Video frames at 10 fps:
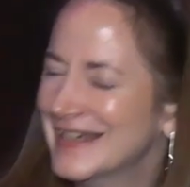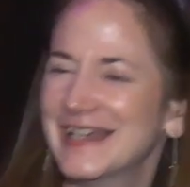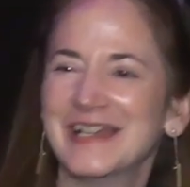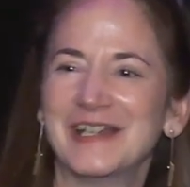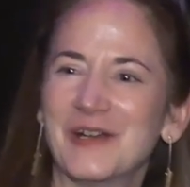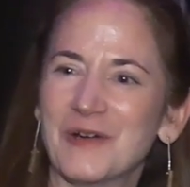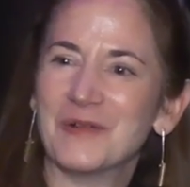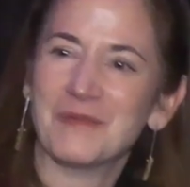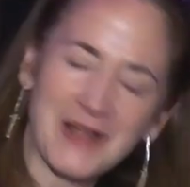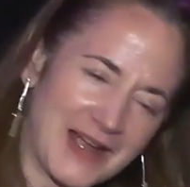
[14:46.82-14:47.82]
You
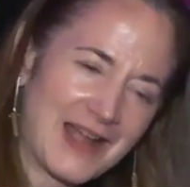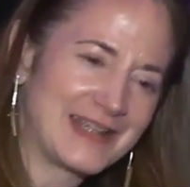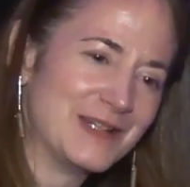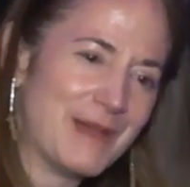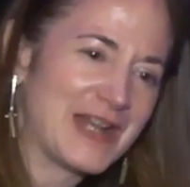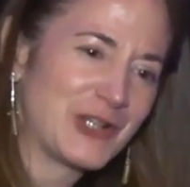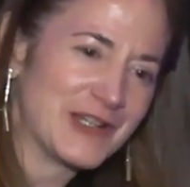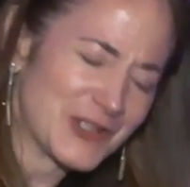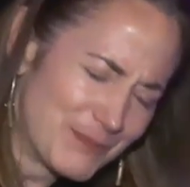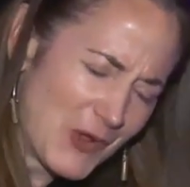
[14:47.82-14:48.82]
know, I can imagine a
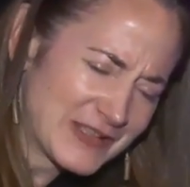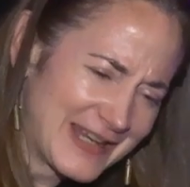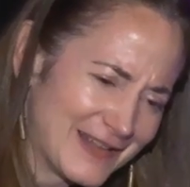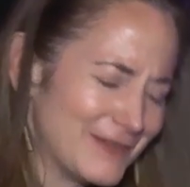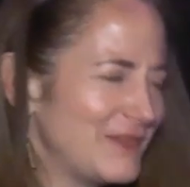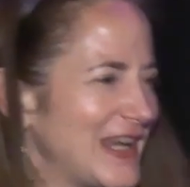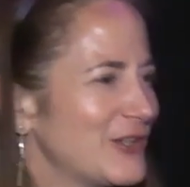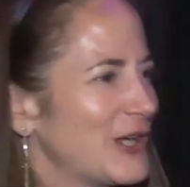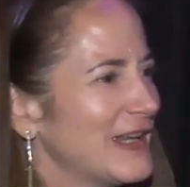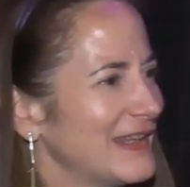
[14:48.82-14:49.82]
small-scale
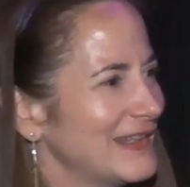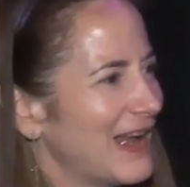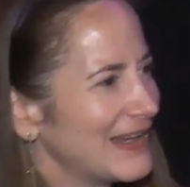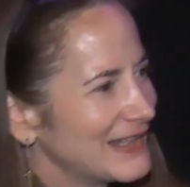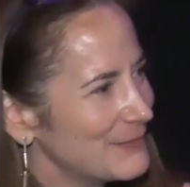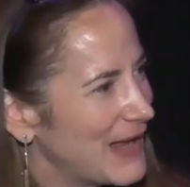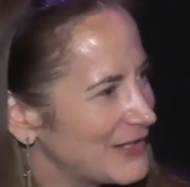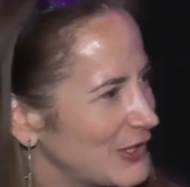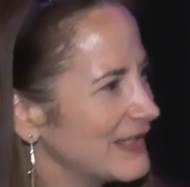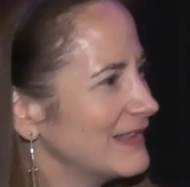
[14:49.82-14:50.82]
invasion. I can
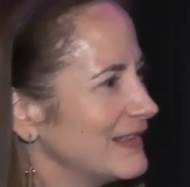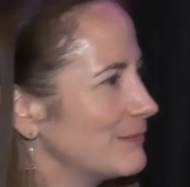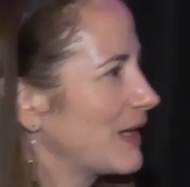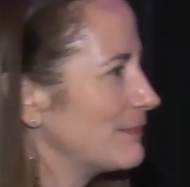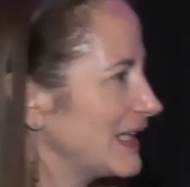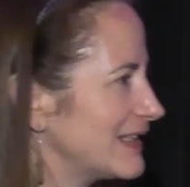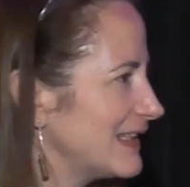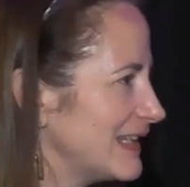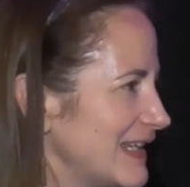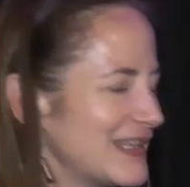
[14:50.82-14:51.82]
imagine him coming into
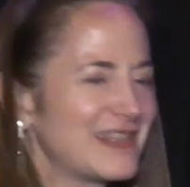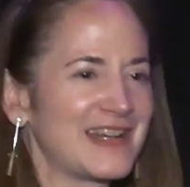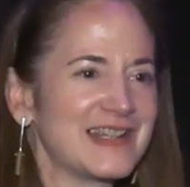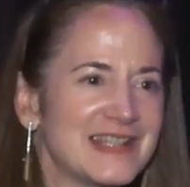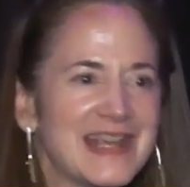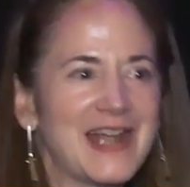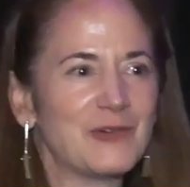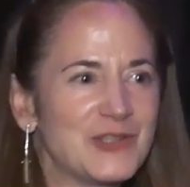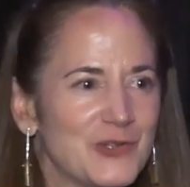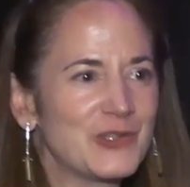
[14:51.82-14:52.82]
the East. I can see how
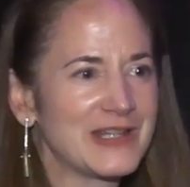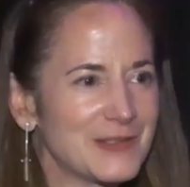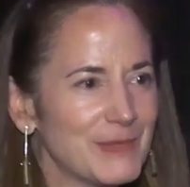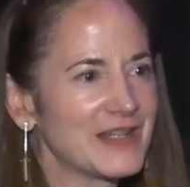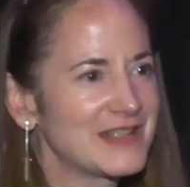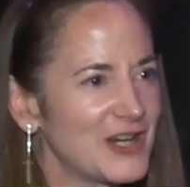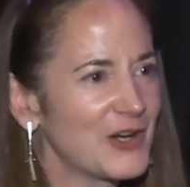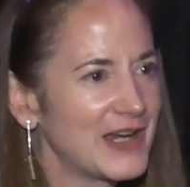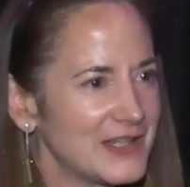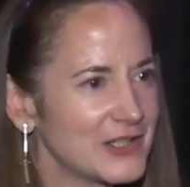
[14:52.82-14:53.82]
he's using his
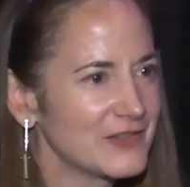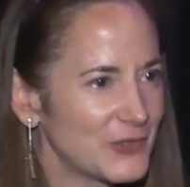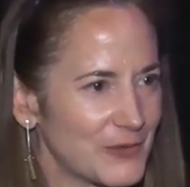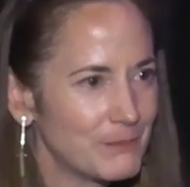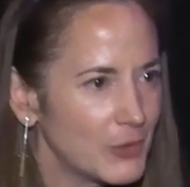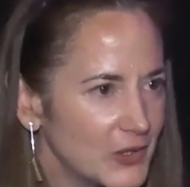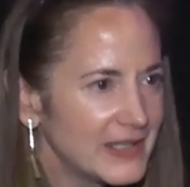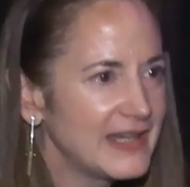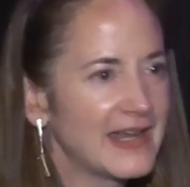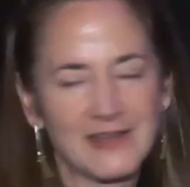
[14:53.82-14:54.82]
military to sort of
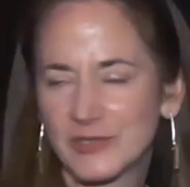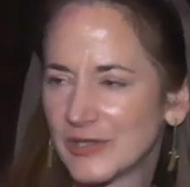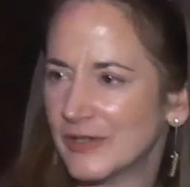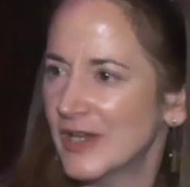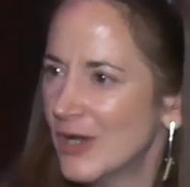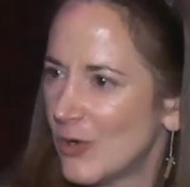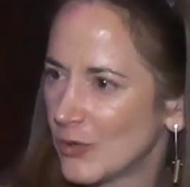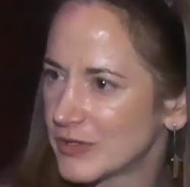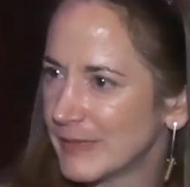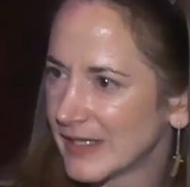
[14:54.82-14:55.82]
bully and to
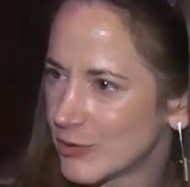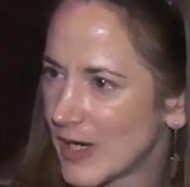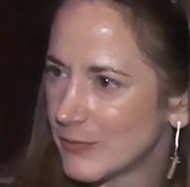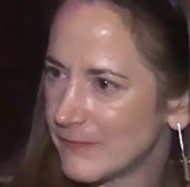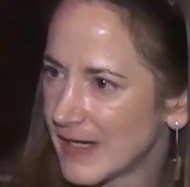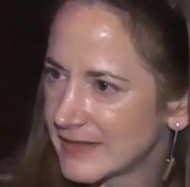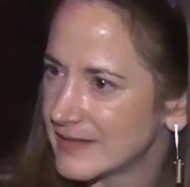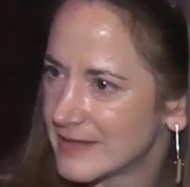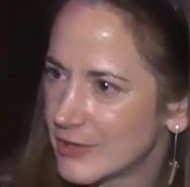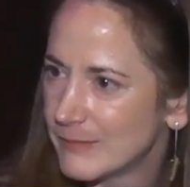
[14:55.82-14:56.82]
ultimately try to affect
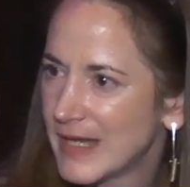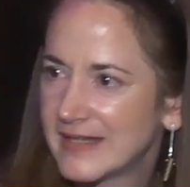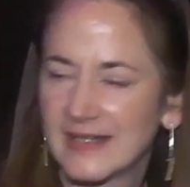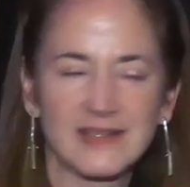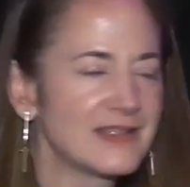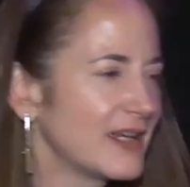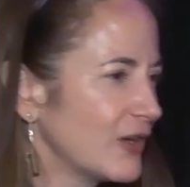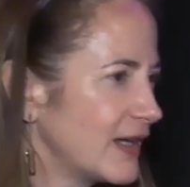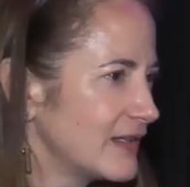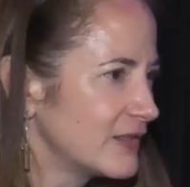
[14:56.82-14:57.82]
decision-making in this
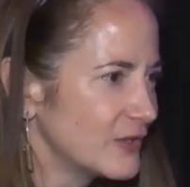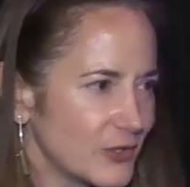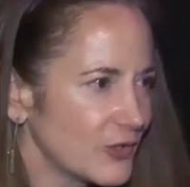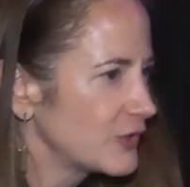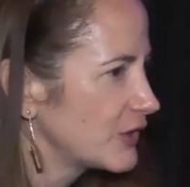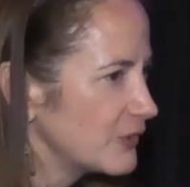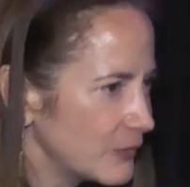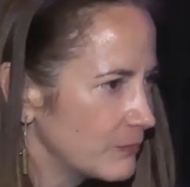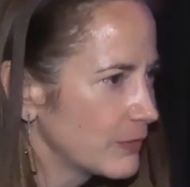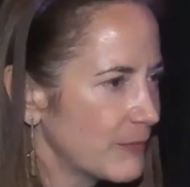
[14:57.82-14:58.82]
area, to deter, to
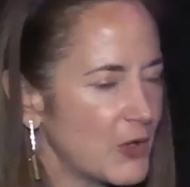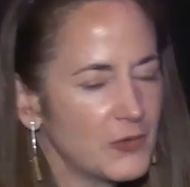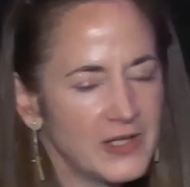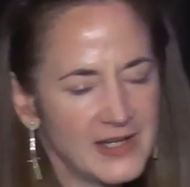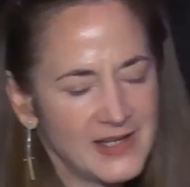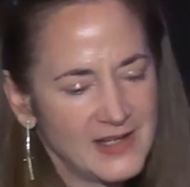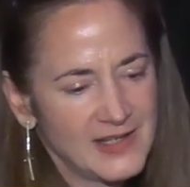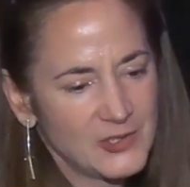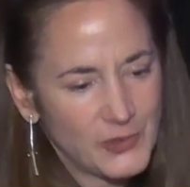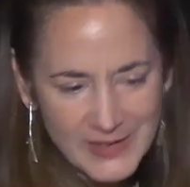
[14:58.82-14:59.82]
promote
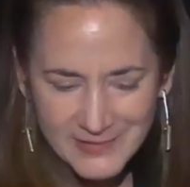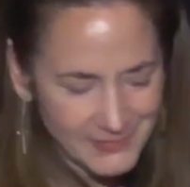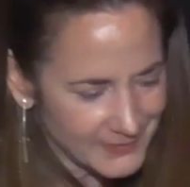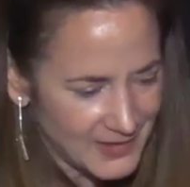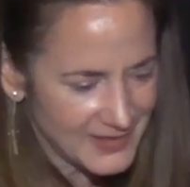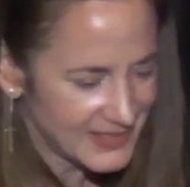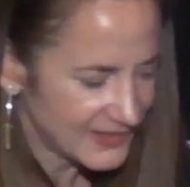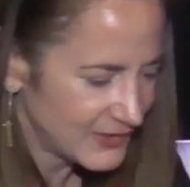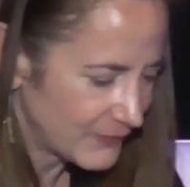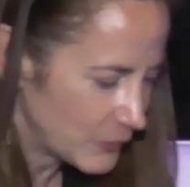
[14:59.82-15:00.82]
interests in the context of the